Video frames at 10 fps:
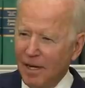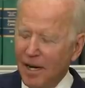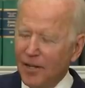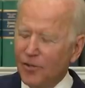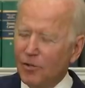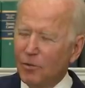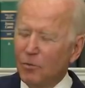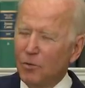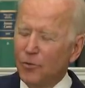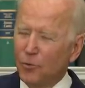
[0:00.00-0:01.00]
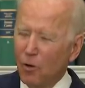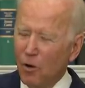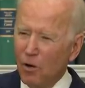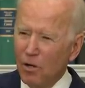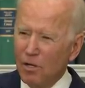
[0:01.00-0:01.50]
I either
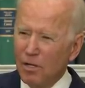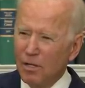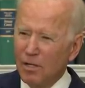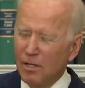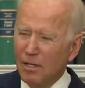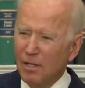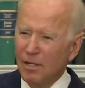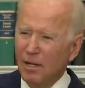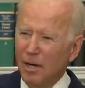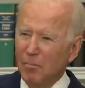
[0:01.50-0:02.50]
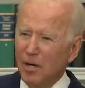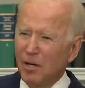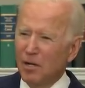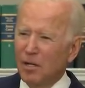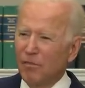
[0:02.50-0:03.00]
withdraw
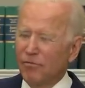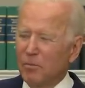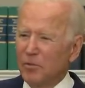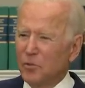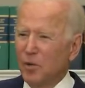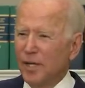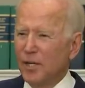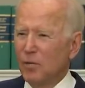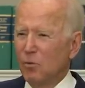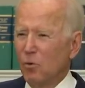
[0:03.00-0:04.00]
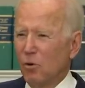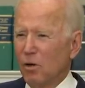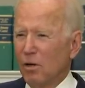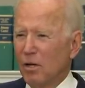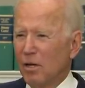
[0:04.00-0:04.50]
America from a 20 year war